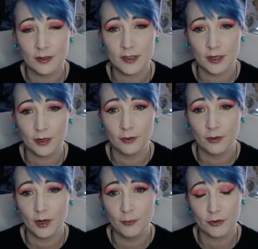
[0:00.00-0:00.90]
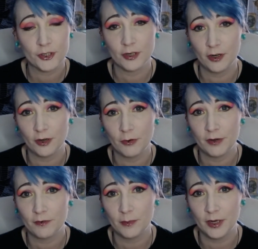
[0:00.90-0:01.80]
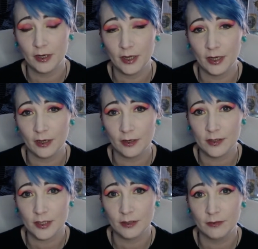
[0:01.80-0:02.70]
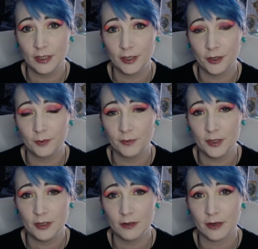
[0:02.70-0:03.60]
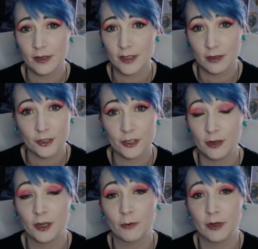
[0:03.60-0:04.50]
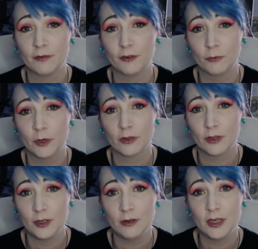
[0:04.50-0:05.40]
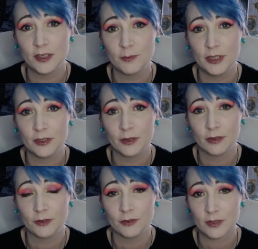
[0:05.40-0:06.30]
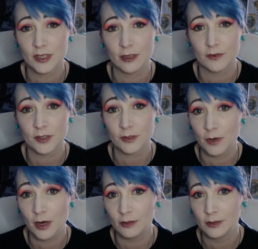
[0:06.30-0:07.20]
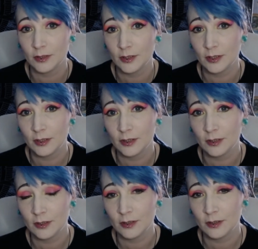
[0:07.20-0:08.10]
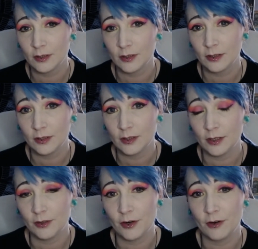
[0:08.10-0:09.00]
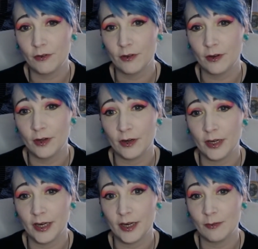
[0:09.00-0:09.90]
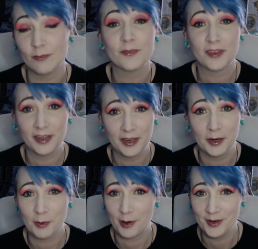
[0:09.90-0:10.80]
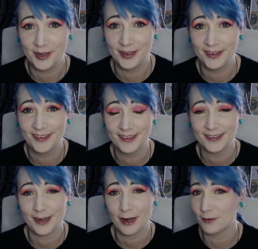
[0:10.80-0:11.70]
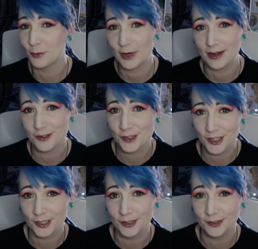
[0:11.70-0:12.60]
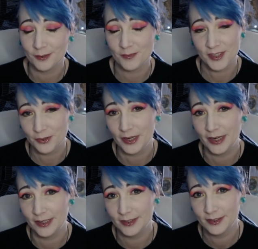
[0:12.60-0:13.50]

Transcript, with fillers: So I'm not shying away from it, and I really hope that you guys aren't shying away from the work that you need to be doing on yourselves as well. And know that I am thinking about you, I haven't abandoned you, I'm still here.